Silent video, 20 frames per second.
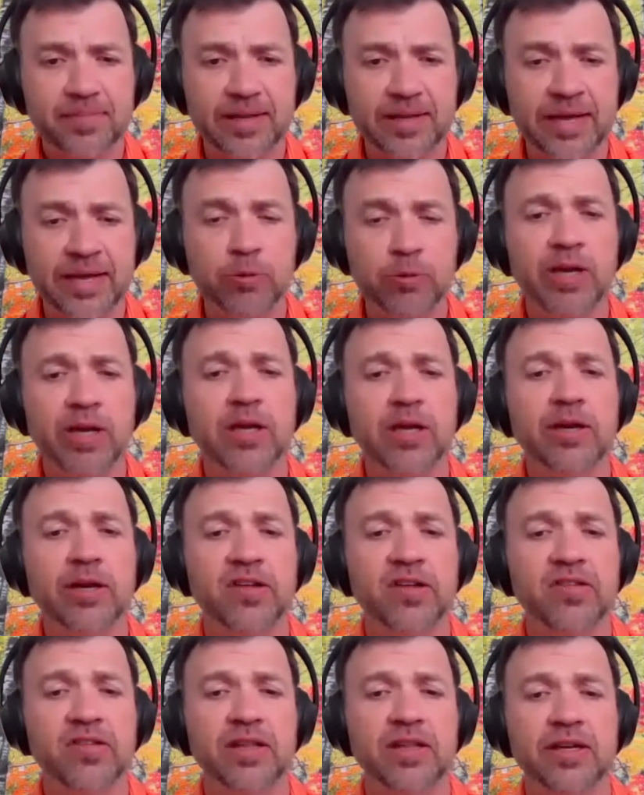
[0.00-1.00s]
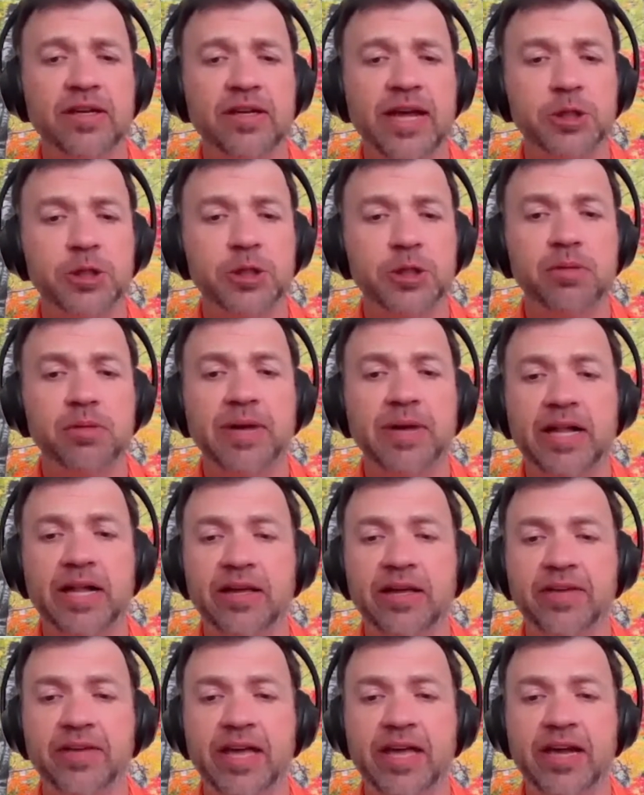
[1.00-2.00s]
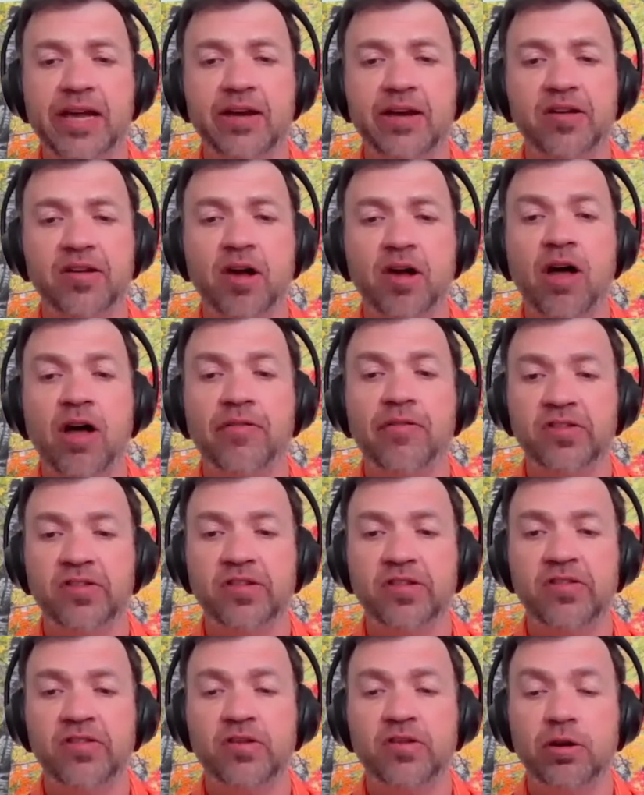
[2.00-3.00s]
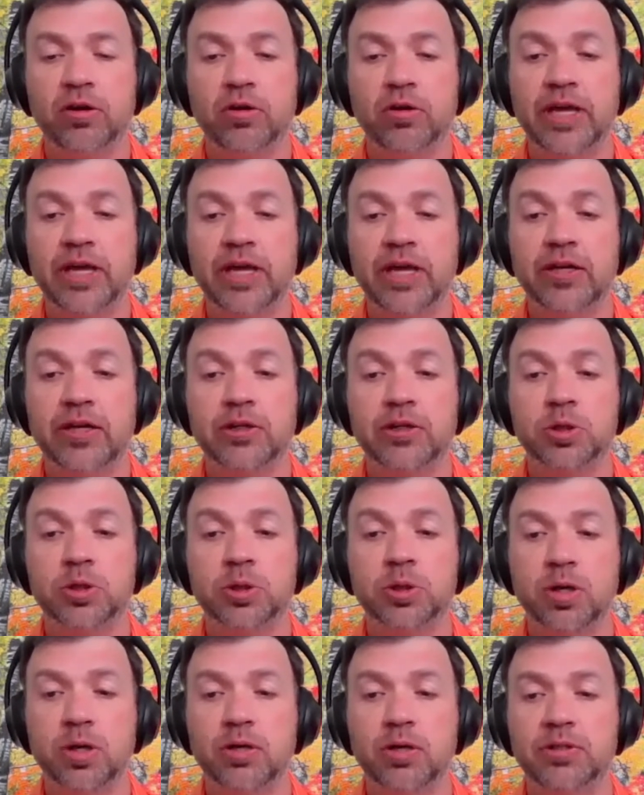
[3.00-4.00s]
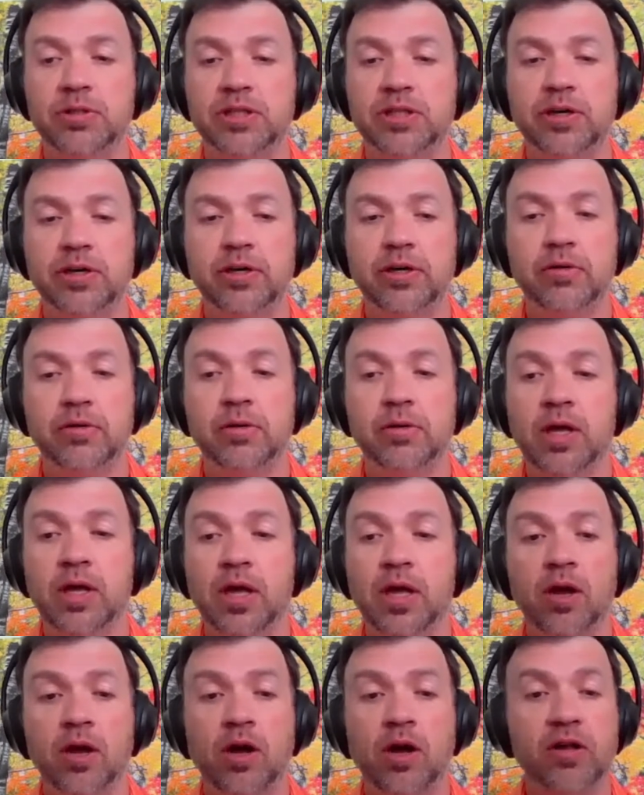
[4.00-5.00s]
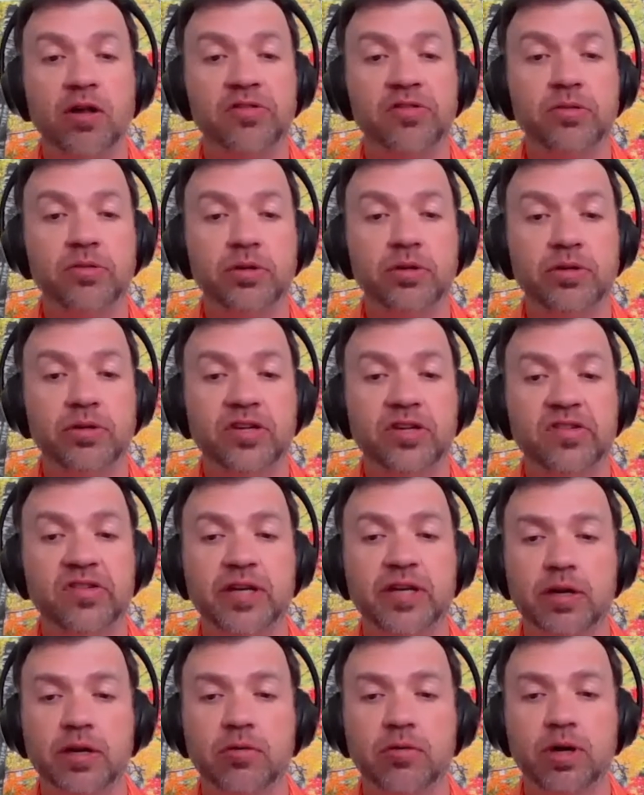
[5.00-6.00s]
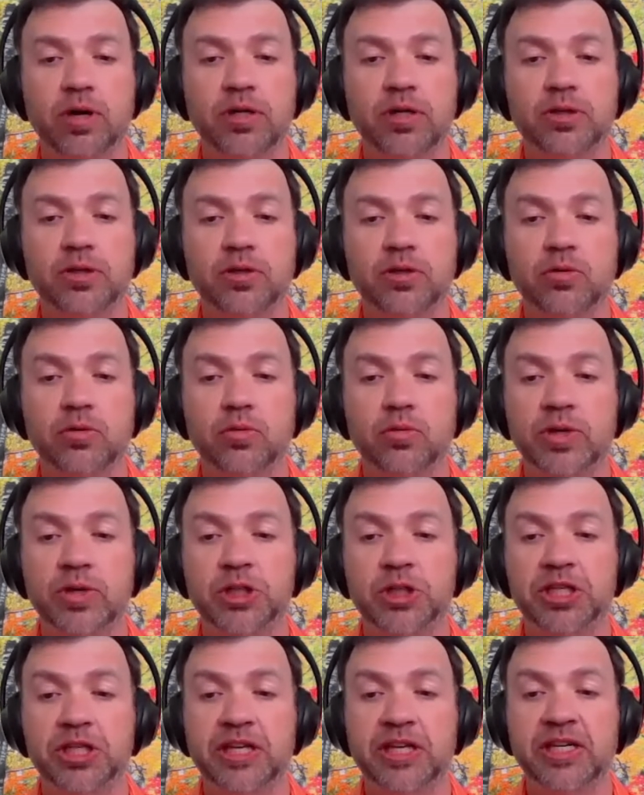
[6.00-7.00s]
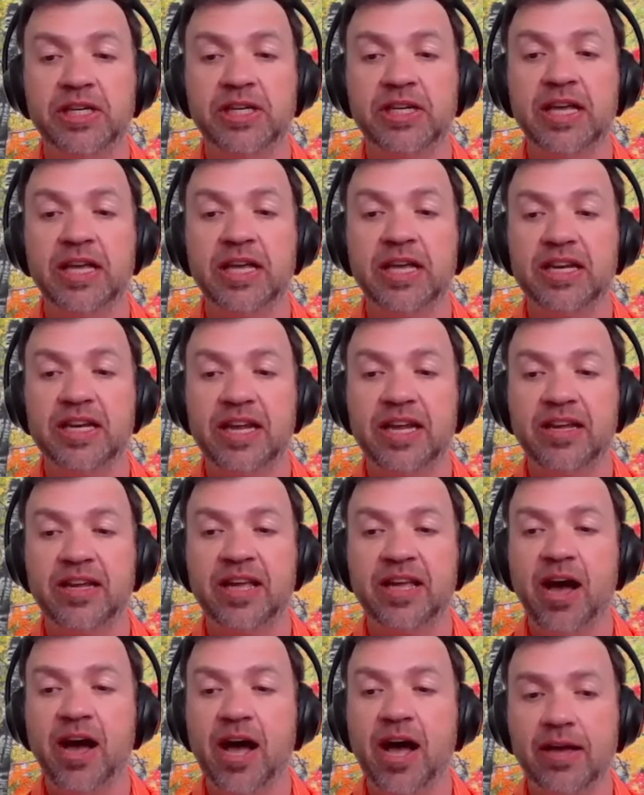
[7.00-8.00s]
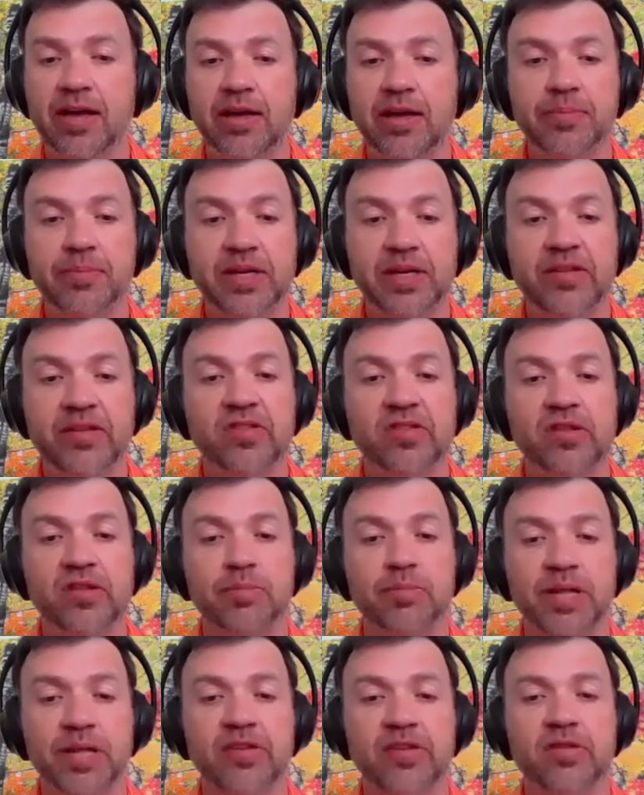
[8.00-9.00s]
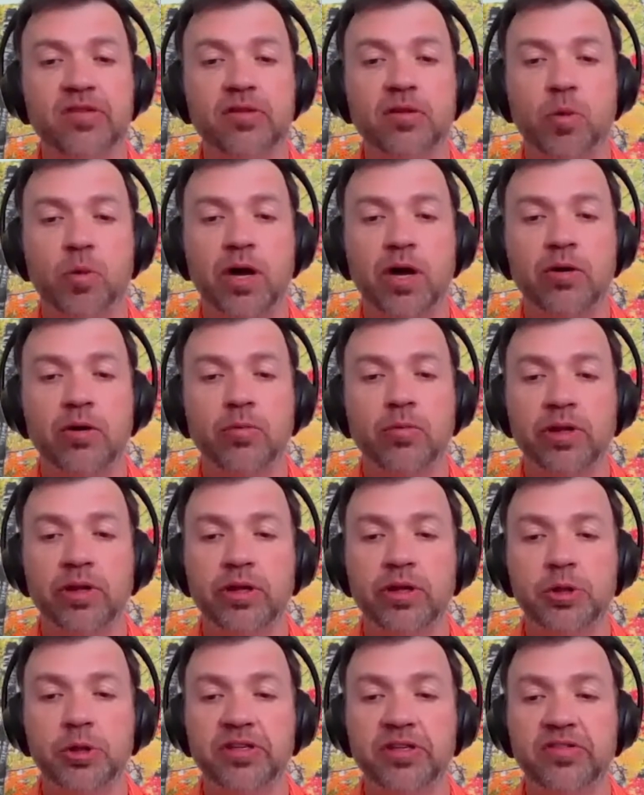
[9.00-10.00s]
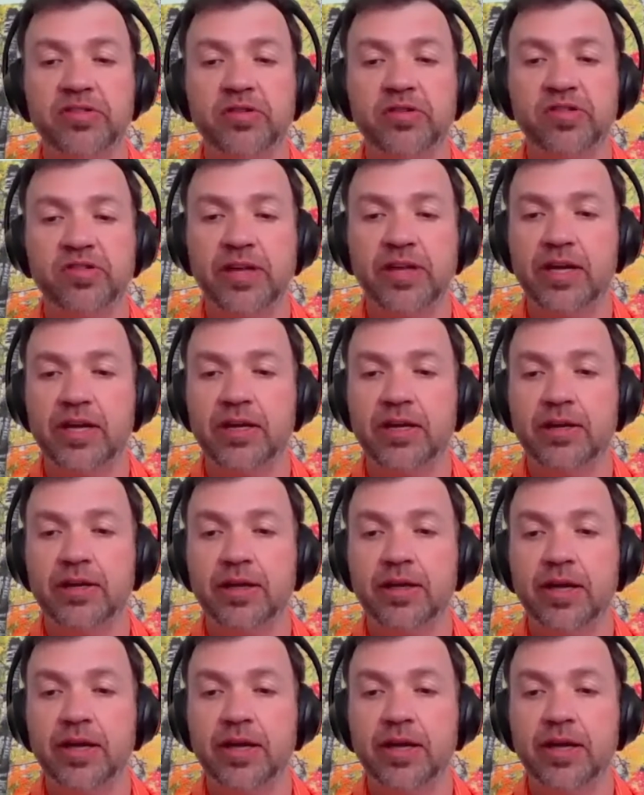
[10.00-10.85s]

and recognize that the National Ballet of Canada offices are located in Toronto, Ontario, also known as Tekaronto, which in Kanenkehaka means the place in the water where the trees are standing.